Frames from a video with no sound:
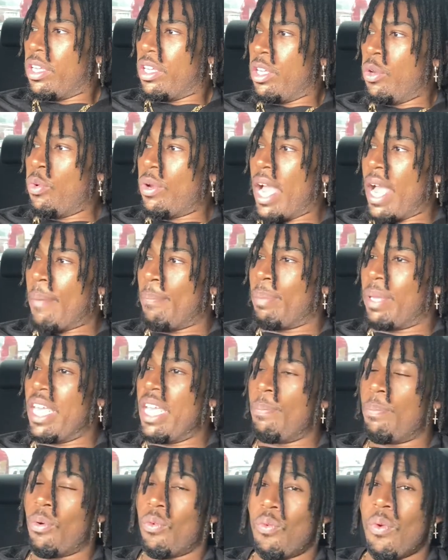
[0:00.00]
you got
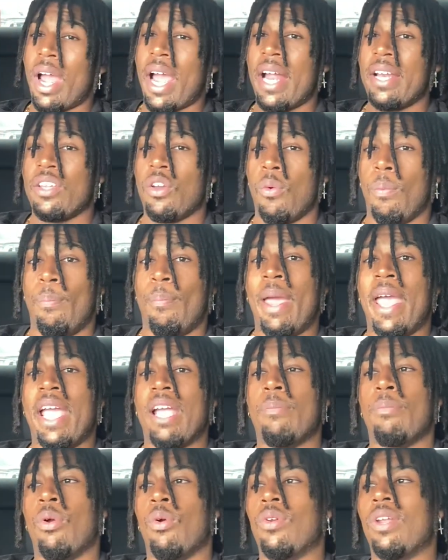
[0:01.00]
people riding your back,
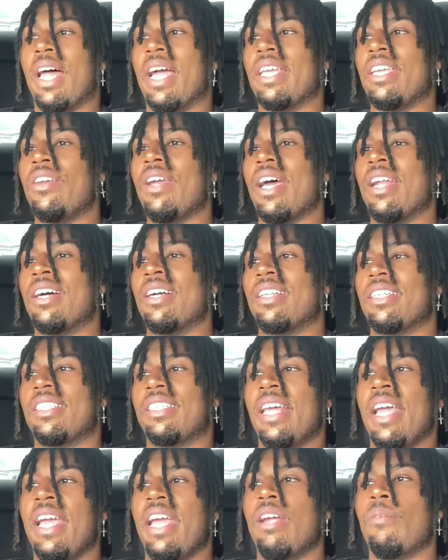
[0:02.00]
bro. Like, you gotta
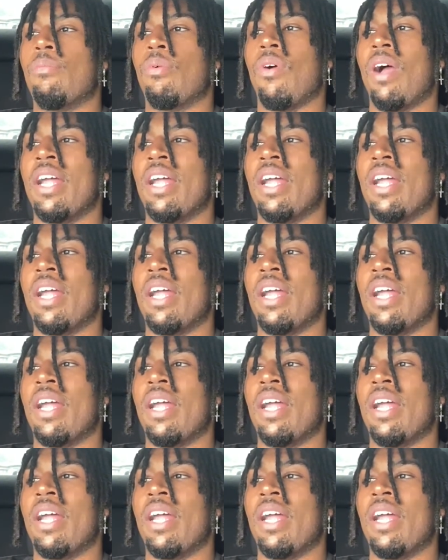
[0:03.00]
understand, bro.